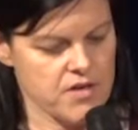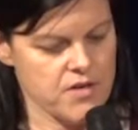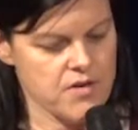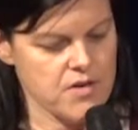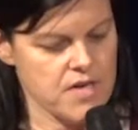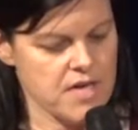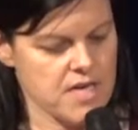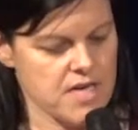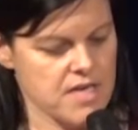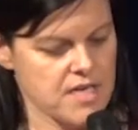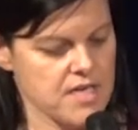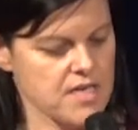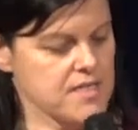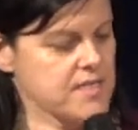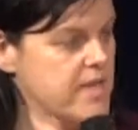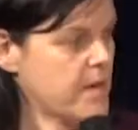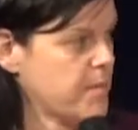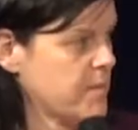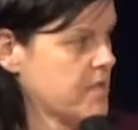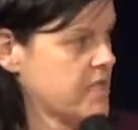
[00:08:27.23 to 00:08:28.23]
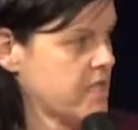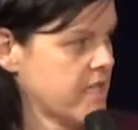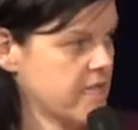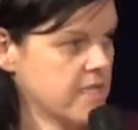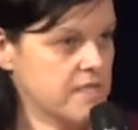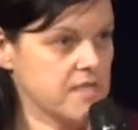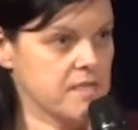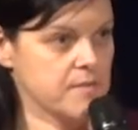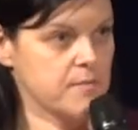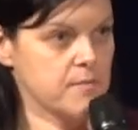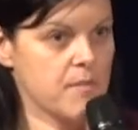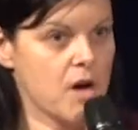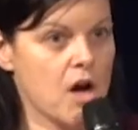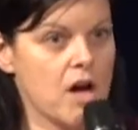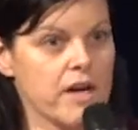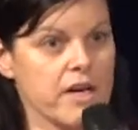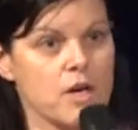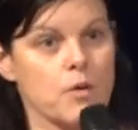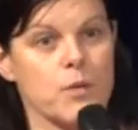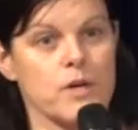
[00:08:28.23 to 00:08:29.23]
in establishing some
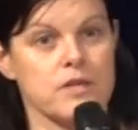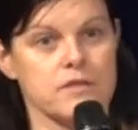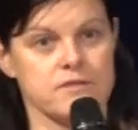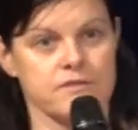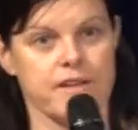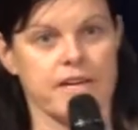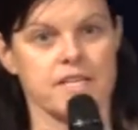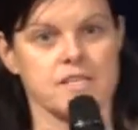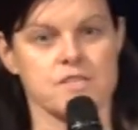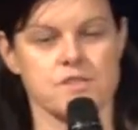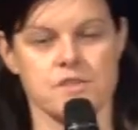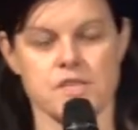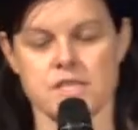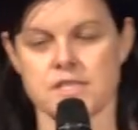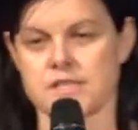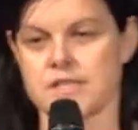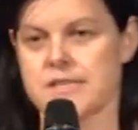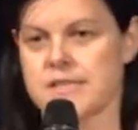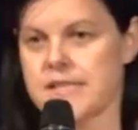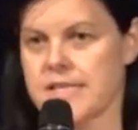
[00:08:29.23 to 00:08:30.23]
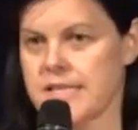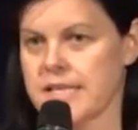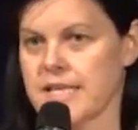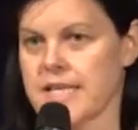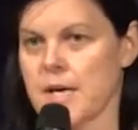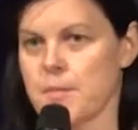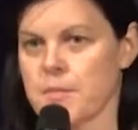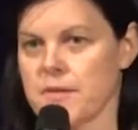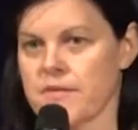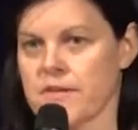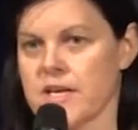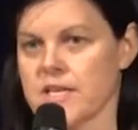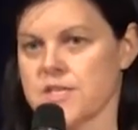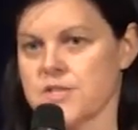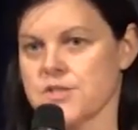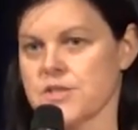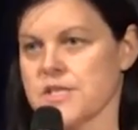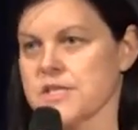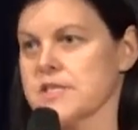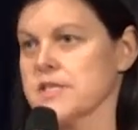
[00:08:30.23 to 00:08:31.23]
IOL factories in a couple of
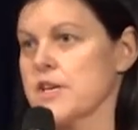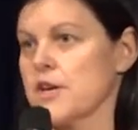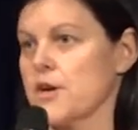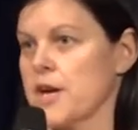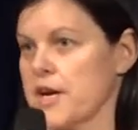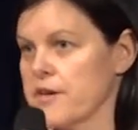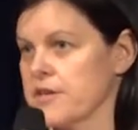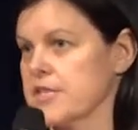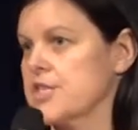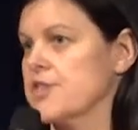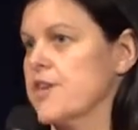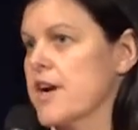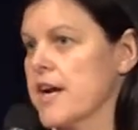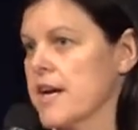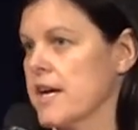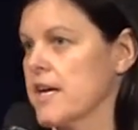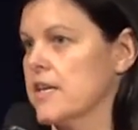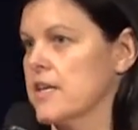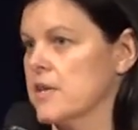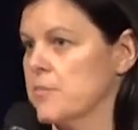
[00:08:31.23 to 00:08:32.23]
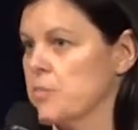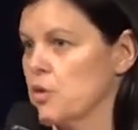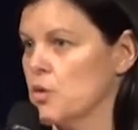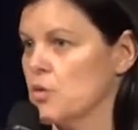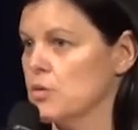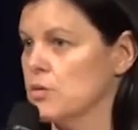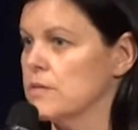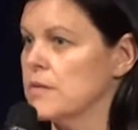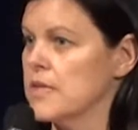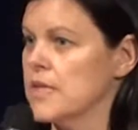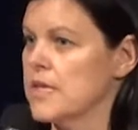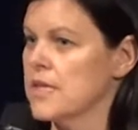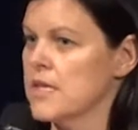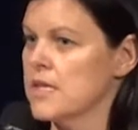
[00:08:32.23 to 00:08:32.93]
countries, so Eritrea and Nepal.